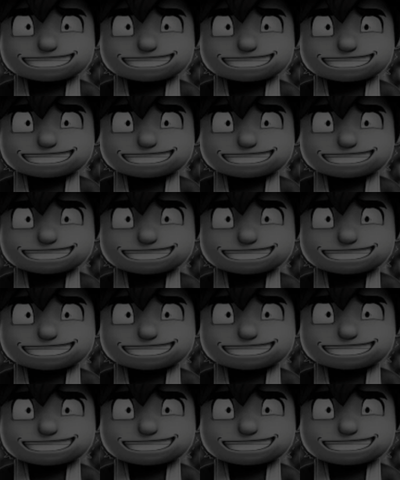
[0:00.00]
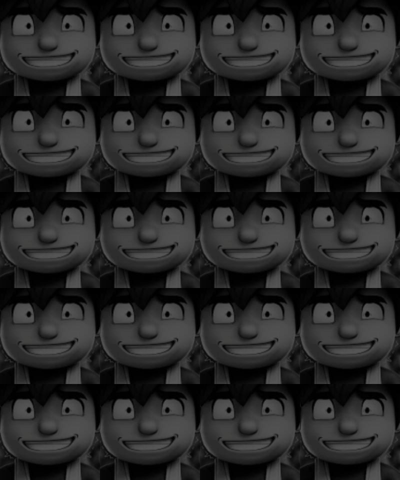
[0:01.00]

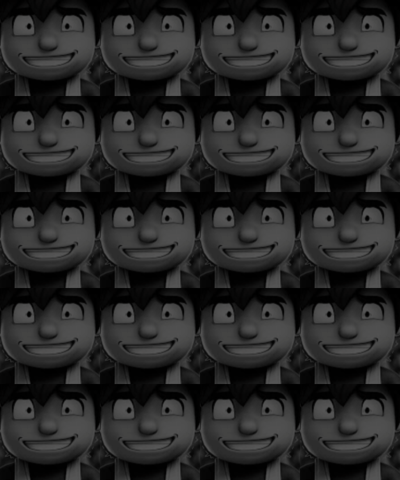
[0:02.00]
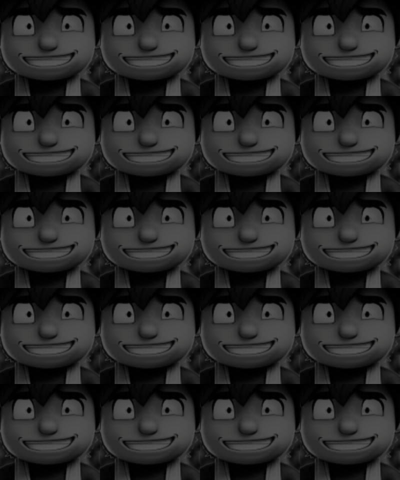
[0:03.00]

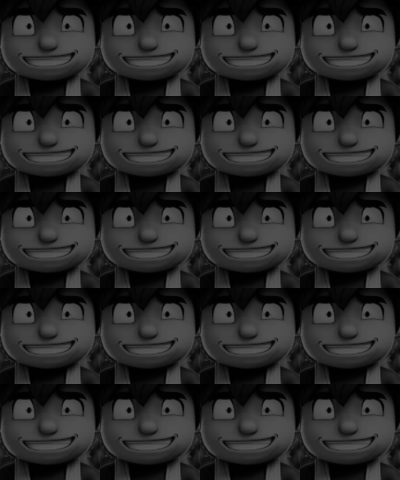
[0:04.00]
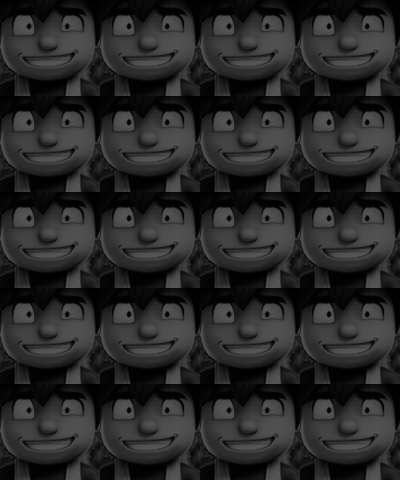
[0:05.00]
[no speech]